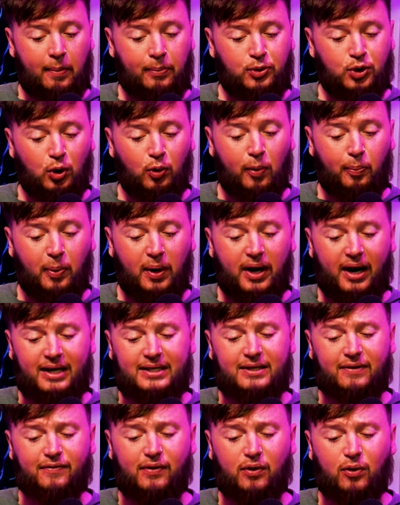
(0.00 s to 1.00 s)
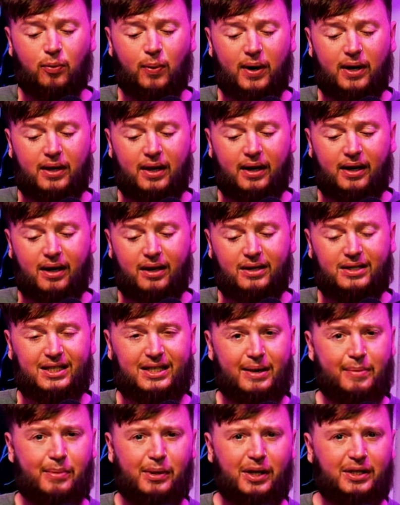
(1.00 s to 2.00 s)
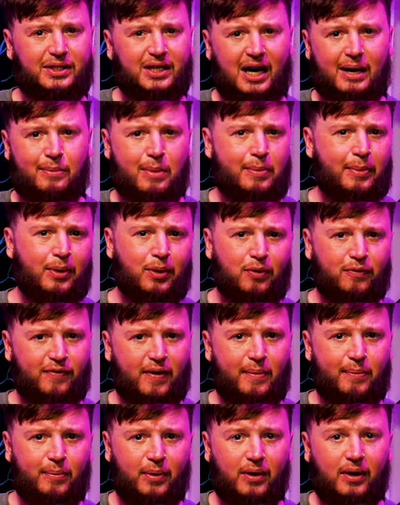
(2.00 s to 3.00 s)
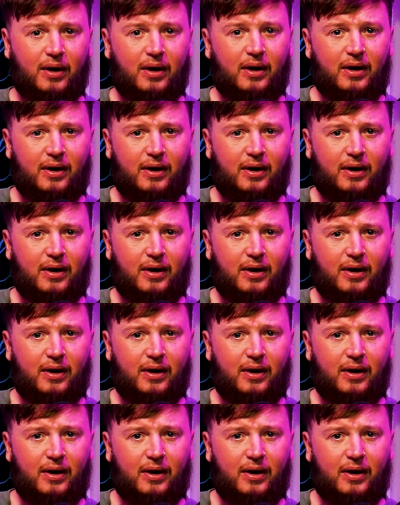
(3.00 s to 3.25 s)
I'm sure we played Aston Villa away like at a similar time in mid-November,